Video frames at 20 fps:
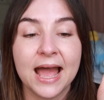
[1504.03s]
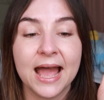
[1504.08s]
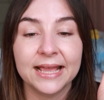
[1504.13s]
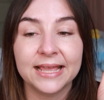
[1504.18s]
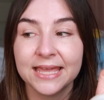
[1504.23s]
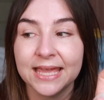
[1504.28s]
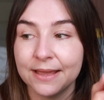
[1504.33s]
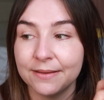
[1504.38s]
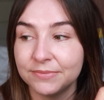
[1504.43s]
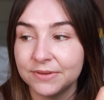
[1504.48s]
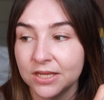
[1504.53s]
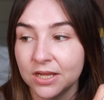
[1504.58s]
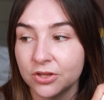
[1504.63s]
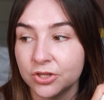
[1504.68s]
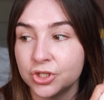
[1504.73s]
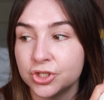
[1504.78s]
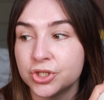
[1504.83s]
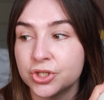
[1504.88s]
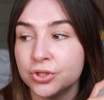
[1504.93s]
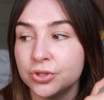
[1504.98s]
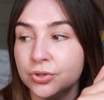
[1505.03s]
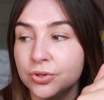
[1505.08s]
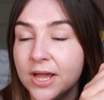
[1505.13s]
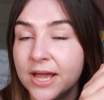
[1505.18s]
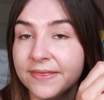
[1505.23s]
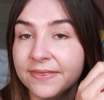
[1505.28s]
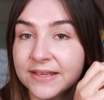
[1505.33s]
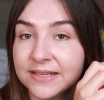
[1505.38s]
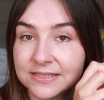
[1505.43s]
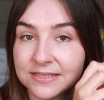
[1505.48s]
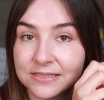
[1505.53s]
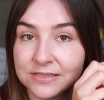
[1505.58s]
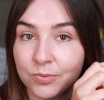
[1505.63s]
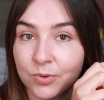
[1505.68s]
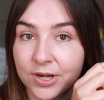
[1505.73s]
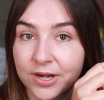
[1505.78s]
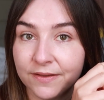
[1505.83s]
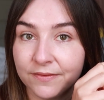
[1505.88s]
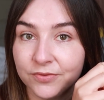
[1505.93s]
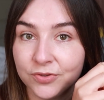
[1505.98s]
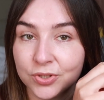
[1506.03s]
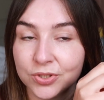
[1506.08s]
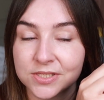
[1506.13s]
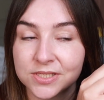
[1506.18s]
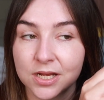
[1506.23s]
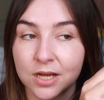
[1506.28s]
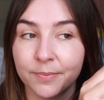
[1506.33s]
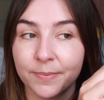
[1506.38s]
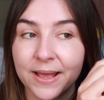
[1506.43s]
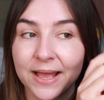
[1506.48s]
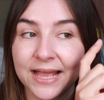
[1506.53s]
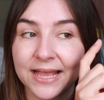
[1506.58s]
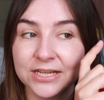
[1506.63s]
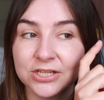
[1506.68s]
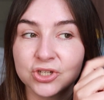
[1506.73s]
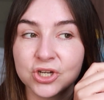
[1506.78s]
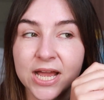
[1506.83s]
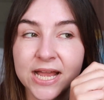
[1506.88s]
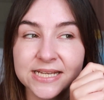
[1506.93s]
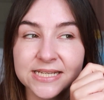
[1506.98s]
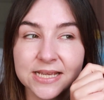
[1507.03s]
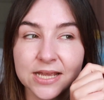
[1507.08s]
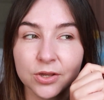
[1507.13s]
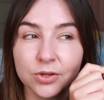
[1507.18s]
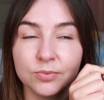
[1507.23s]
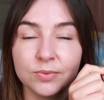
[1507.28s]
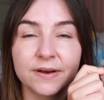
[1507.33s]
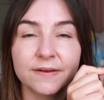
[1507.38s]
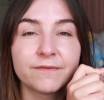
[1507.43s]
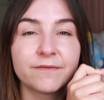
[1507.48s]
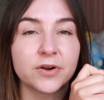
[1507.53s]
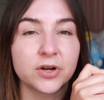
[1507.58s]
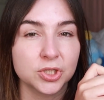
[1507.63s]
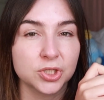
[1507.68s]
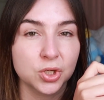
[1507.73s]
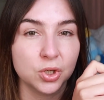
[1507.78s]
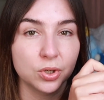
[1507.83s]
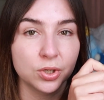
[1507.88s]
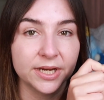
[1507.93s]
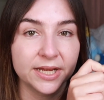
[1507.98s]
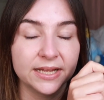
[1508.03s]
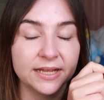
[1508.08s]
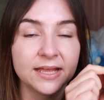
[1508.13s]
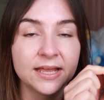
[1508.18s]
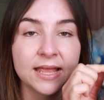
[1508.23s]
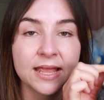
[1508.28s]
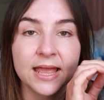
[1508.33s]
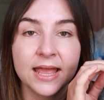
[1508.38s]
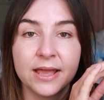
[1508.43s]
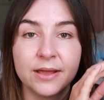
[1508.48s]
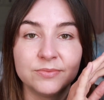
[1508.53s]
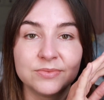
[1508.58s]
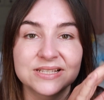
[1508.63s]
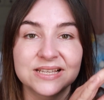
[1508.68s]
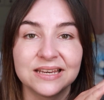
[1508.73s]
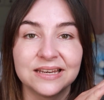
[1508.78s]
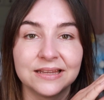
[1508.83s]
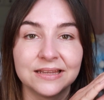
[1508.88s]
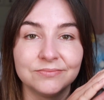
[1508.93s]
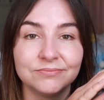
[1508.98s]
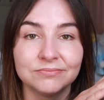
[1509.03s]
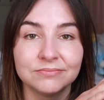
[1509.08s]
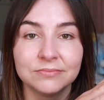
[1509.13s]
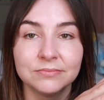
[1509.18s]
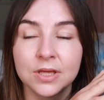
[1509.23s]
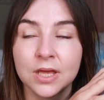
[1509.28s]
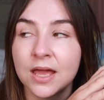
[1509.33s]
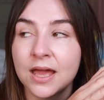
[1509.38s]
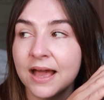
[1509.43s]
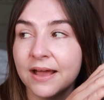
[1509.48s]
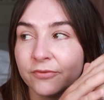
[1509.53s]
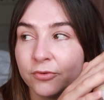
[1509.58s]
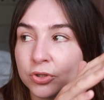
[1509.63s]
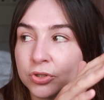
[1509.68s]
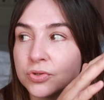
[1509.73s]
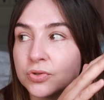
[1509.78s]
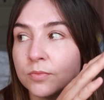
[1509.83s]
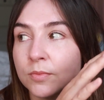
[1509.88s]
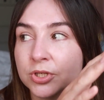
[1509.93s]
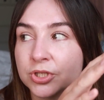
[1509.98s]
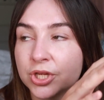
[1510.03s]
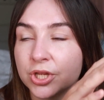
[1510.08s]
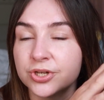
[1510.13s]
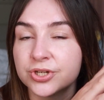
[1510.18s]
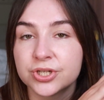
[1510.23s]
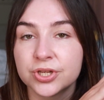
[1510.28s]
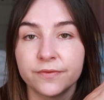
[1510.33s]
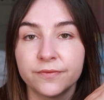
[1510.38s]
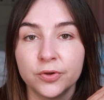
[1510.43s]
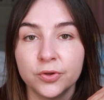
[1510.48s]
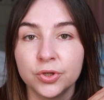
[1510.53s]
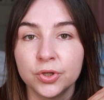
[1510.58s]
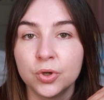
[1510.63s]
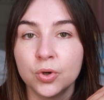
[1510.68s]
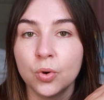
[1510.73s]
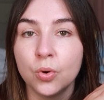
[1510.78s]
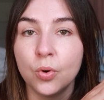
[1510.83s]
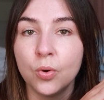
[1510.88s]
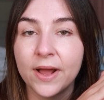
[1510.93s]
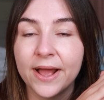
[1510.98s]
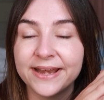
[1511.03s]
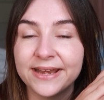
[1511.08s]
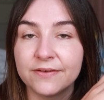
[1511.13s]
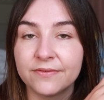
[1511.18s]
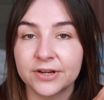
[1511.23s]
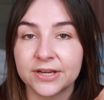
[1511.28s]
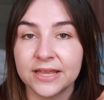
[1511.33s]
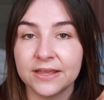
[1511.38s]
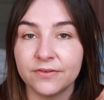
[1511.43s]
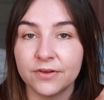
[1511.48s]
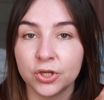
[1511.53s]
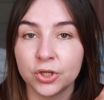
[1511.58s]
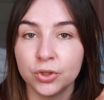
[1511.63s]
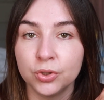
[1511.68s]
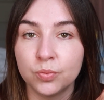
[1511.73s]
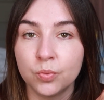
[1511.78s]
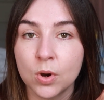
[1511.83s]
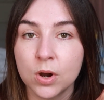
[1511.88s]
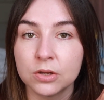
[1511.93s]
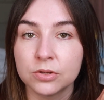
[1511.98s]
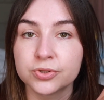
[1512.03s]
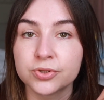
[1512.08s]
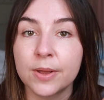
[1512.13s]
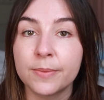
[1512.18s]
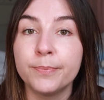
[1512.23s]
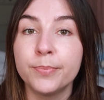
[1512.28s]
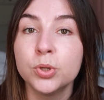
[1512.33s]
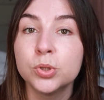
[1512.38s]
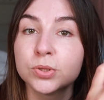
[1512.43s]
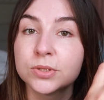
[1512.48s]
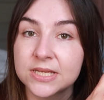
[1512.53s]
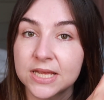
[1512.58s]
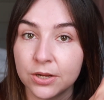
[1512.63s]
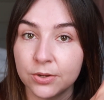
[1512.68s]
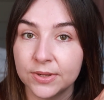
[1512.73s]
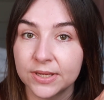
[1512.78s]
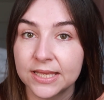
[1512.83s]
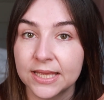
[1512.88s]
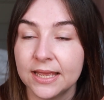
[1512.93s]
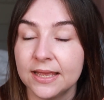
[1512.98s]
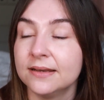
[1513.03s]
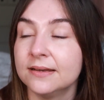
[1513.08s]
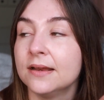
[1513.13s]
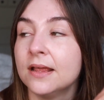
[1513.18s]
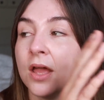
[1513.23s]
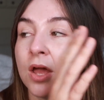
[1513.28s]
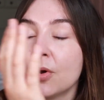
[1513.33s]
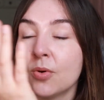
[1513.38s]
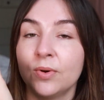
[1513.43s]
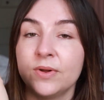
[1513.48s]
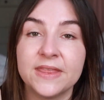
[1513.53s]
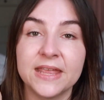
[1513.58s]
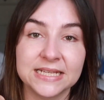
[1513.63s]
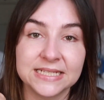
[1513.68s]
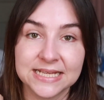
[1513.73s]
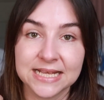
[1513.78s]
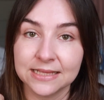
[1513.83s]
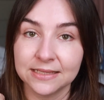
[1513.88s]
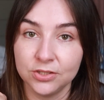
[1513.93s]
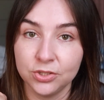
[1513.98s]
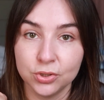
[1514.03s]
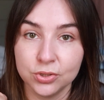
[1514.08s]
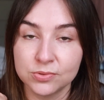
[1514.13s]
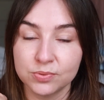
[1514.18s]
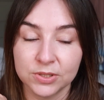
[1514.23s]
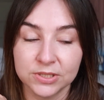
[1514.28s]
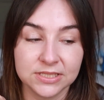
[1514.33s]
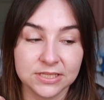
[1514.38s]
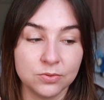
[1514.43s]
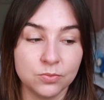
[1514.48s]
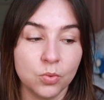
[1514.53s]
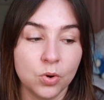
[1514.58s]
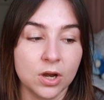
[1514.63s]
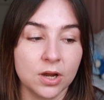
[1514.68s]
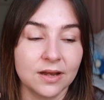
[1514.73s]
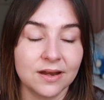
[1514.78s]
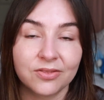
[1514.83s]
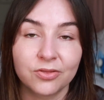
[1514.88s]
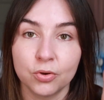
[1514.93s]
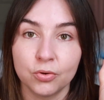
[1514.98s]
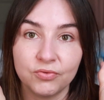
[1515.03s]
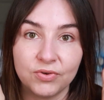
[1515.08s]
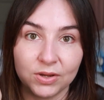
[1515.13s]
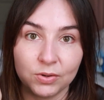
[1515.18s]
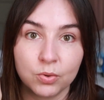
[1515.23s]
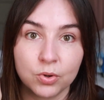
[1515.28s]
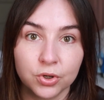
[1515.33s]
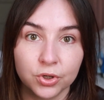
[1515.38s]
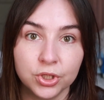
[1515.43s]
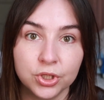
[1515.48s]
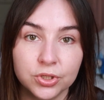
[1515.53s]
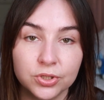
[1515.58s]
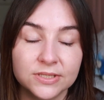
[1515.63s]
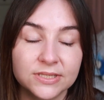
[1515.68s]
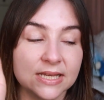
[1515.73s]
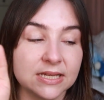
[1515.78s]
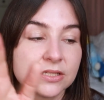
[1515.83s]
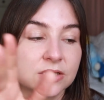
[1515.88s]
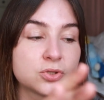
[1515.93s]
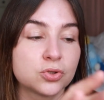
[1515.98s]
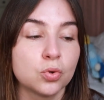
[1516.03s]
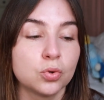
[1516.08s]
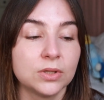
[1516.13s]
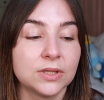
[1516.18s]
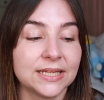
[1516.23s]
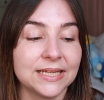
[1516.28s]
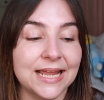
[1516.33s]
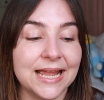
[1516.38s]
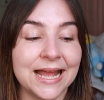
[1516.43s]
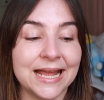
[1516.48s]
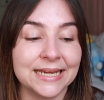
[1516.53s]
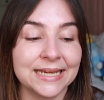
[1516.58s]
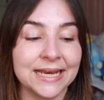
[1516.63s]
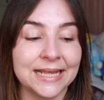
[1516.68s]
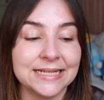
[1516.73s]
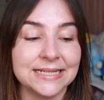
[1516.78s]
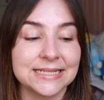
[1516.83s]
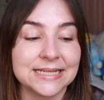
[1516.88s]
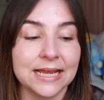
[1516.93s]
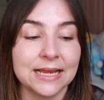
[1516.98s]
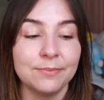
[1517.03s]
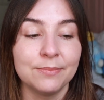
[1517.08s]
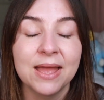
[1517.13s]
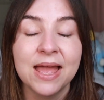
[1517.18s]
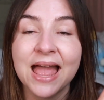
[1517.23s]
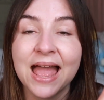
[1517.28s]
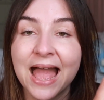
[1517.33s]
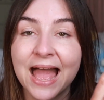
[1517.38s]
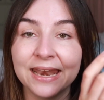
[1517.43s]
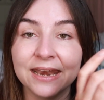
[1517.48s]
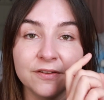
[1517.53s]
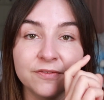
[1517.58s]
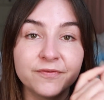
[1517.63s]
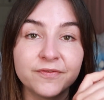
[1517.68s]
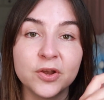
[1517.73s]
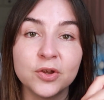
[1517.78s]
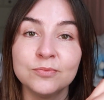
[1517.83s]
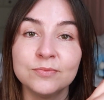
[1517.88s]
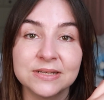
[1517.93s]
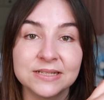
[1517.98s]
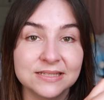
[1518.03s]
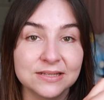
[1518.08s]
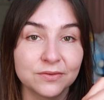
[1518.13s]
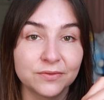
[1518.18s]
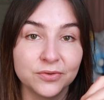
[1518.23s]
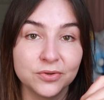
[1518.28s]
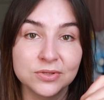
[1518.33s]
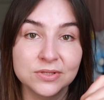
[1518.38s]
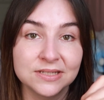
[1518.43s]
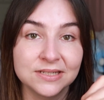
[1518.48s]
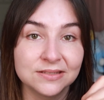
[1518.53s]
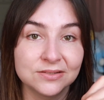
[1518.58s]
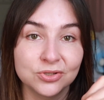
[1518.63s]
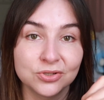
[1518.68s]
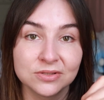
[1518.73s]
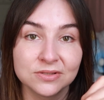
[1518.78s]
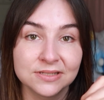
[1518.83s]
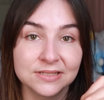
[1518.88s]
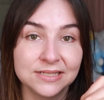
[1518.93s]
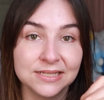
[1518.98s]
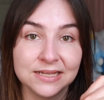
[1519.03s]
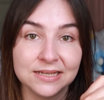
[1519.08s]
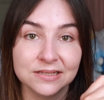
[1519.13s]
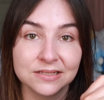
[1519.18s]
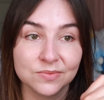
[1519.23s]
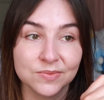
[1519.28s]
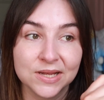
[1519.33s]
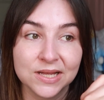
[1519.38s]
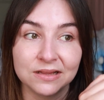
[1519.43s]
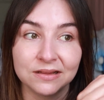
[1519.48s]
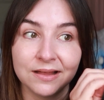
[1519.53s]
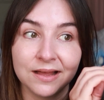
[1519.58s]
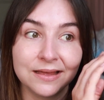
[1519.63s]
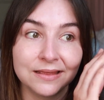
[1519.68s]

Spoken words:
I kept the other two, and this is the one I've used up. I tried it out when I first got it and was kind of like, I've got so much other stuff on the go, I never gave it a good whirl. So I pulled it out again when that Sally Hughes one didn't work, and I thought, right, we're going to use this solely at night time. And I found myself using it during the day as well.